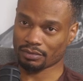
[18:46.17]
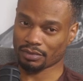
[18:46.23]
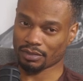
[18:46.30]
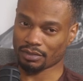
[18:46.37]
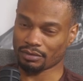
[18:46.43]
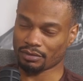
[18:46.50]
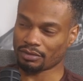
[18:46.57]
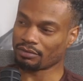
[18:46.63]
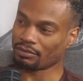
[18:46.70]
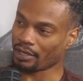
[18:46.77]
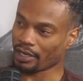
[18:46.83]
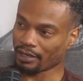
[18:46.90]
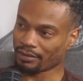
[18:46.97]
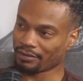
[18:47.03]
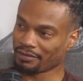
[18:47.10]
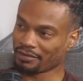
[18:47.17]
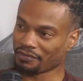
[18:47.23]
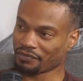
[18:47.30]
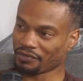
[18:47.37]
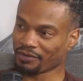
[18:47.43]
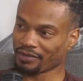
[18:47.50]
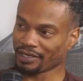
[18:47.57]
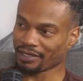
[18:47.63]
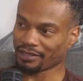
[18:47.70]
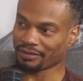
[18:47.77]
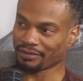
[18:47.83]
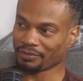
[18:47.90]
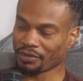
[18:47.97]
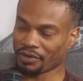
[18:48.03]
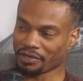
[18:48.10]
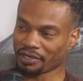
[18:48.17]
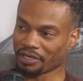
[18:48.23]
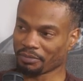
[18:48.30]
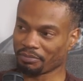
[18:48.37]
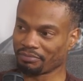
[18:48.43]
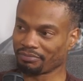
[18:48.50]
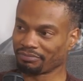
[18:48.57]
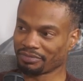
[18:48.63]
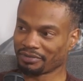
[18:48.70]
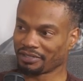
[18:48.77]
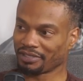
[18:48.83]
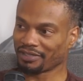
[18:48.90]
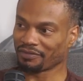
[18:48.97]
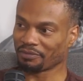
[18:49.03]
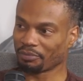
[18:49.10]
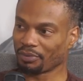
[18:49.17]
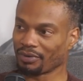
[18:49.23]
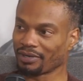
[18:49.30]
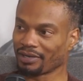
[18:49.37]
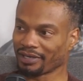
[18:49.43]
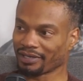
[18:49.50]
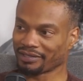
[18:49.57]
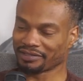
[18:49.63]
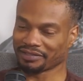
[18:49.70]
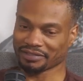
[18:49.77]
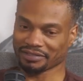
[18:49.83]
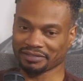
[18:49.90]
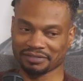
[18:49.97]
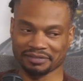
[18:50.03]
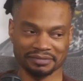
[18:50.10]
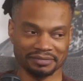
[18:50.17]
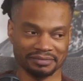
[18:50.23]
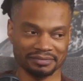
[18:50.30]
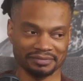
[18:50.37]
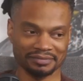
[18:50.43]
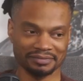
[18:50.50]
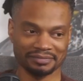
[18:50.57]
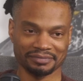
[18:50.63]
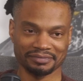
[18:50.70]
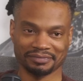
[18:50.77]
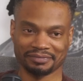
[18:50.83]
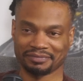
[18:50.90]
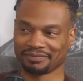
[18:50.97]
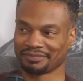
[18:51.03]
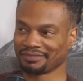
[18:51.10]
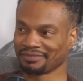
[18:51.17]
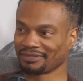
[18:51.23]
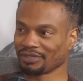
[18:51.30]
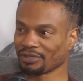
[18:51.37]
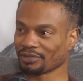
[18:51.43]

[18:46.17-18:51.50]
can do that if you're like, well, at any given point, I can just well, go